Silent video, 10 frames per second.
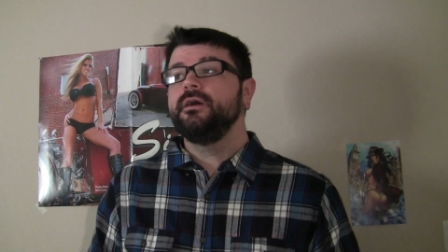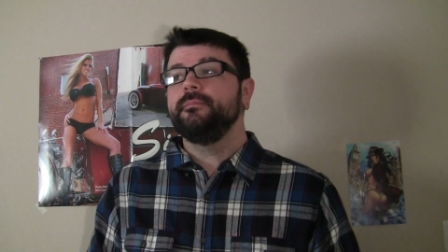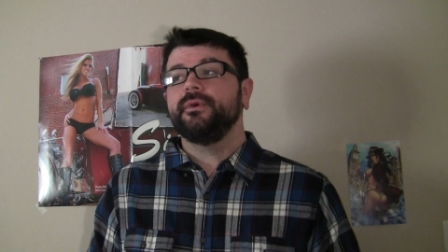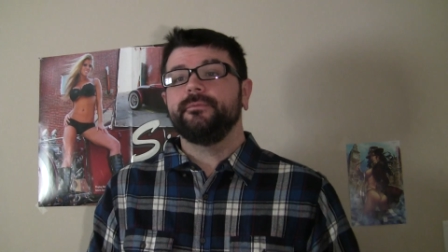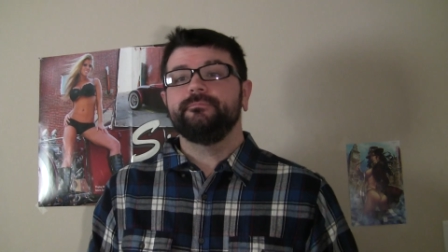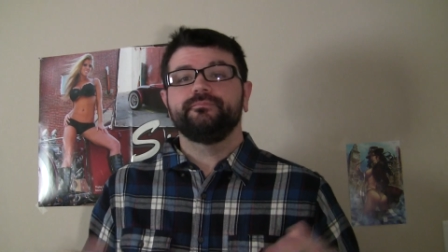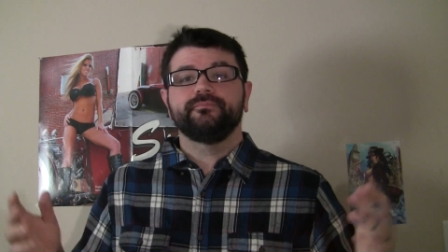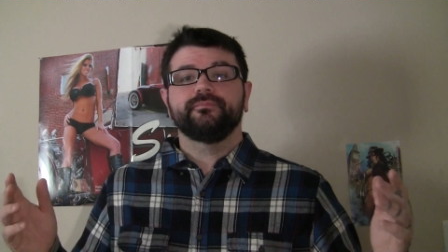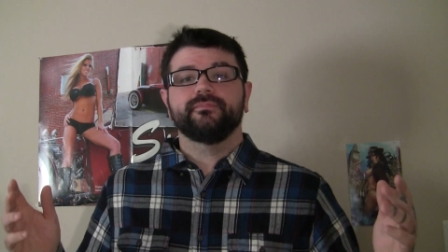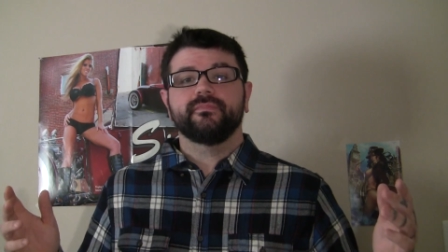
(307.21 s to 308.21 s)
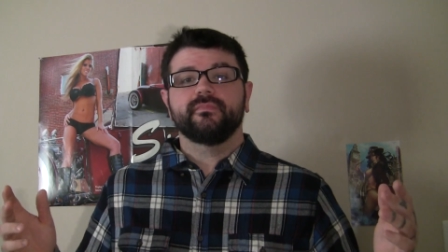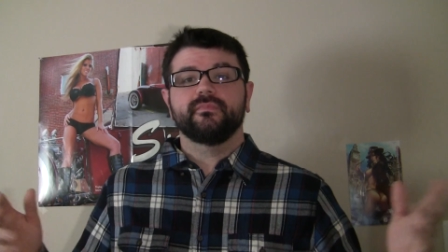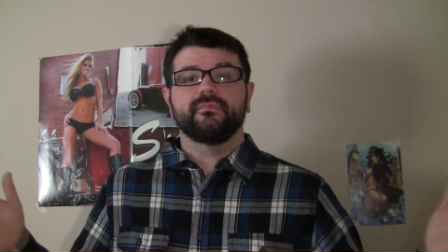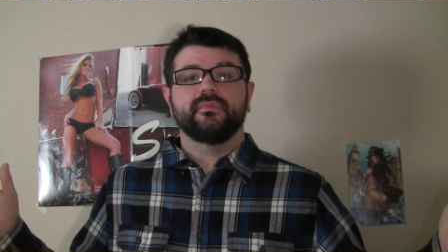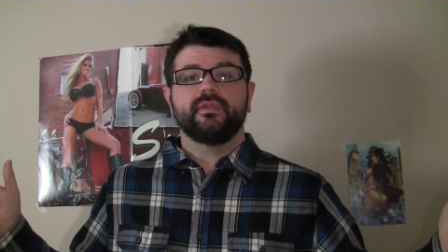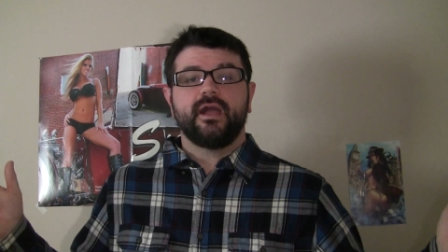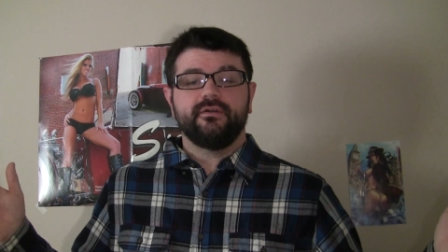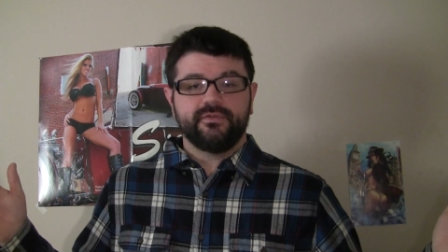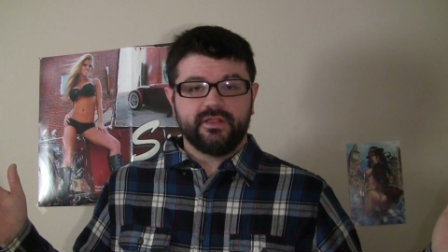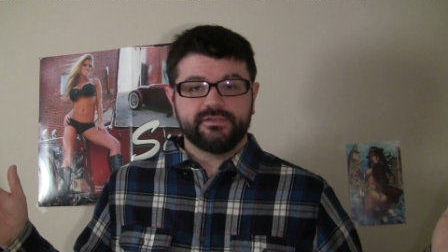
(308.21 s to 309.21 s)
But
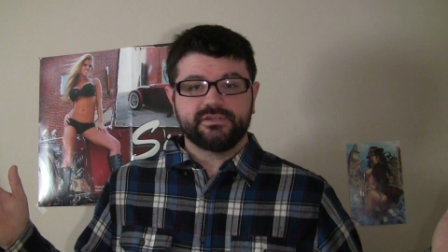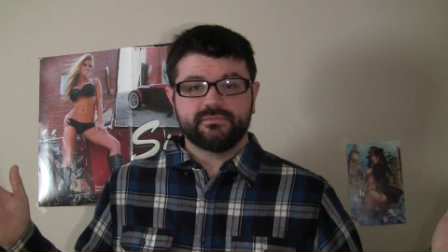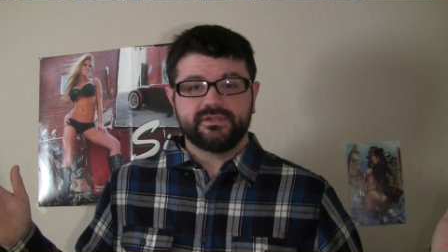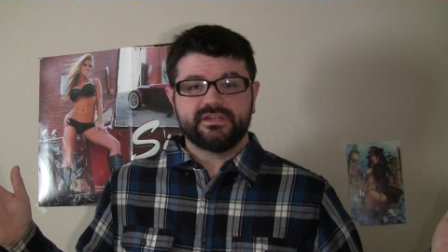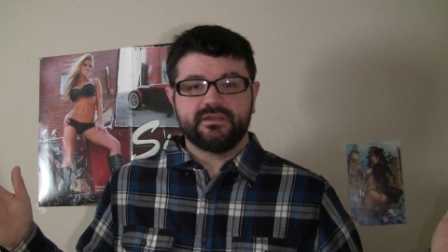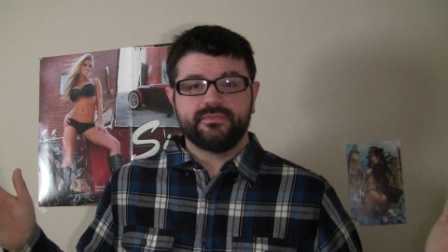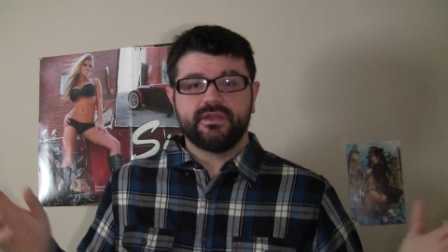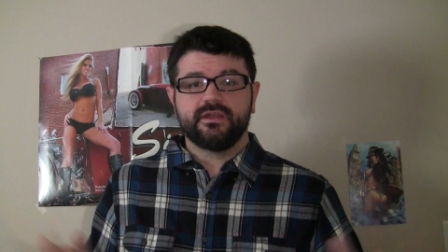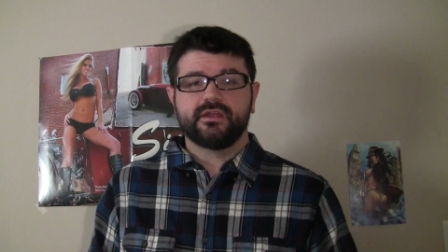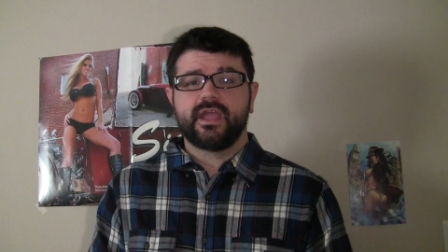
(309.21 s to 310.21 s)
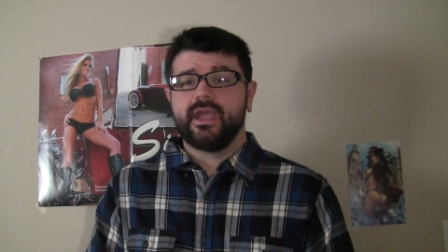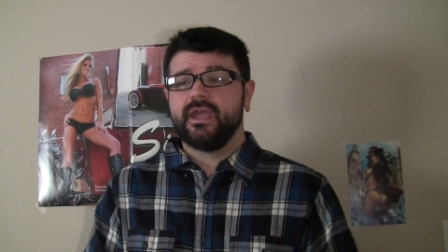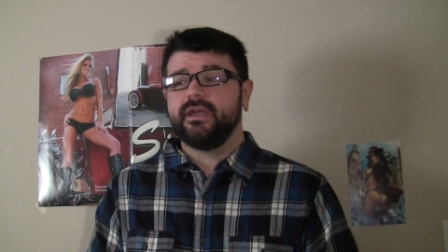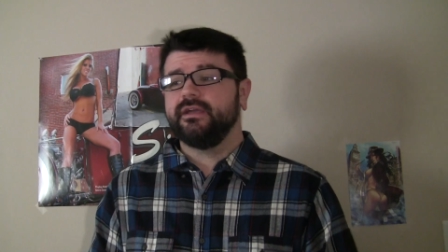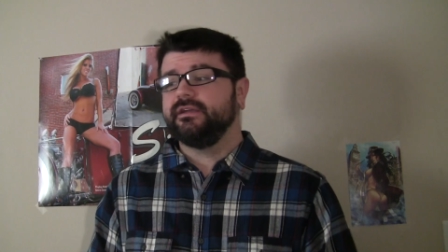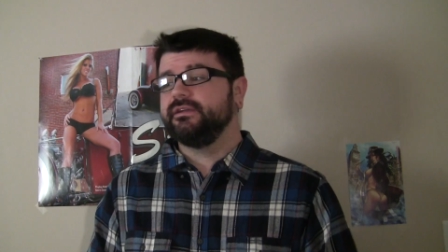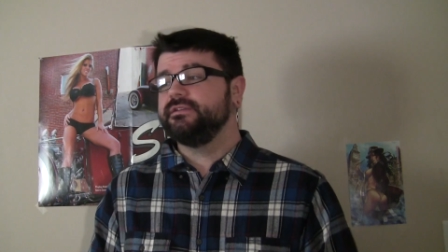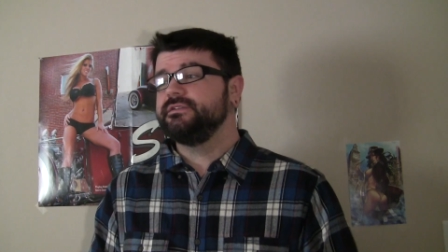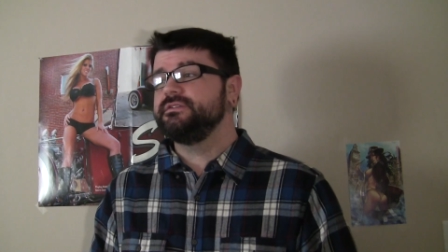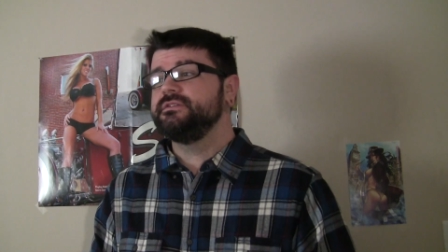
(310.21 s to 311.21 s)
I'll volunteer my time there,
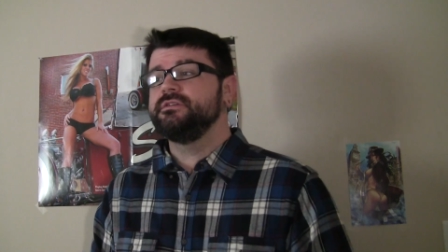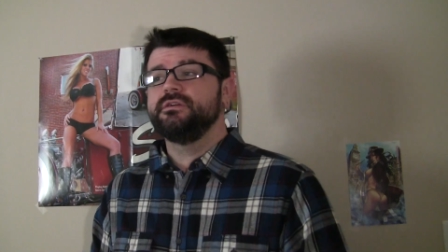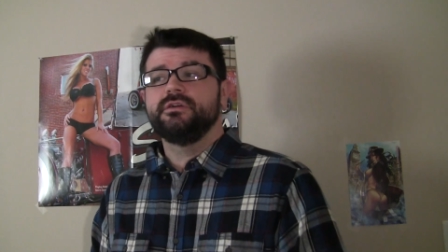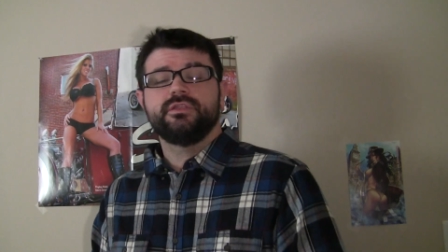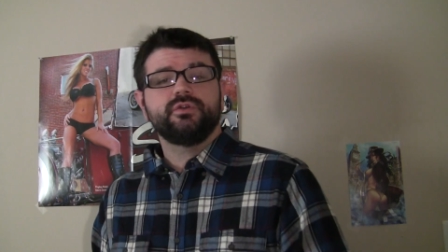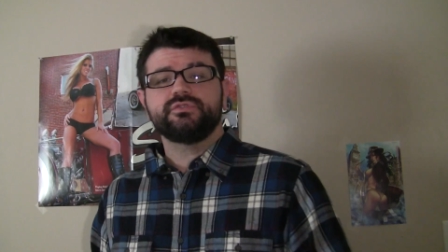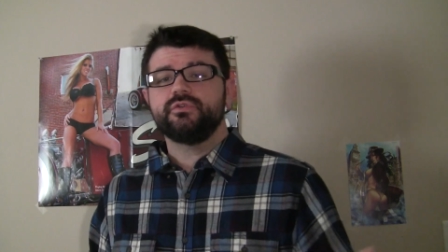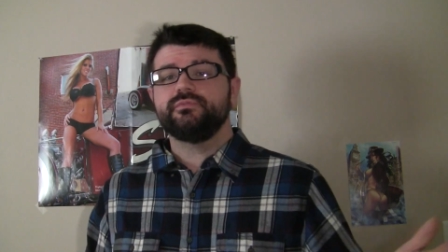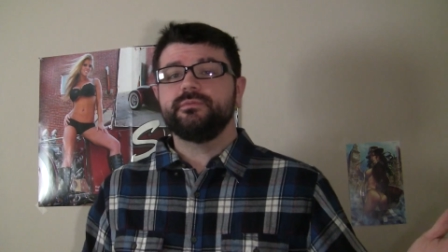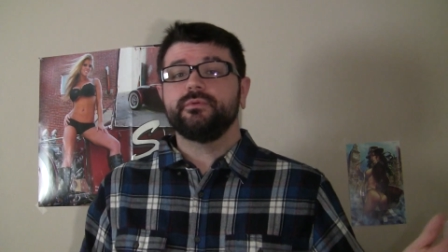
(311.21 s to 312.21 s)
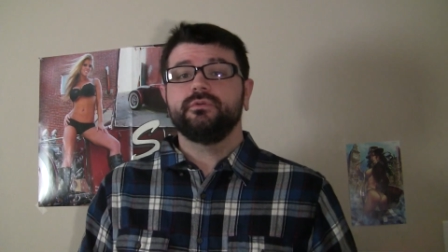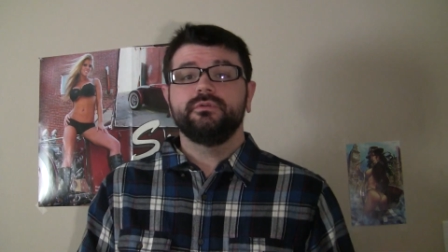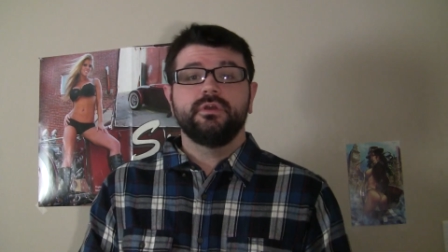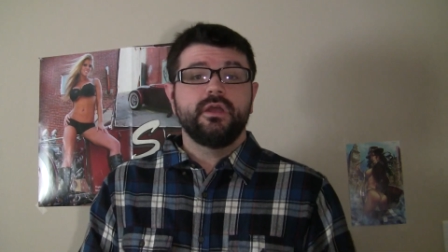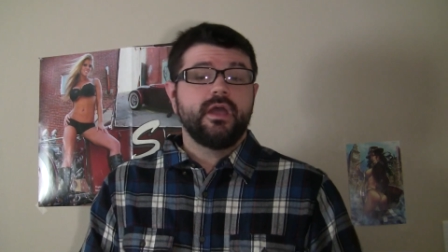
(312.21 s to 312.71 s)
and there's old people.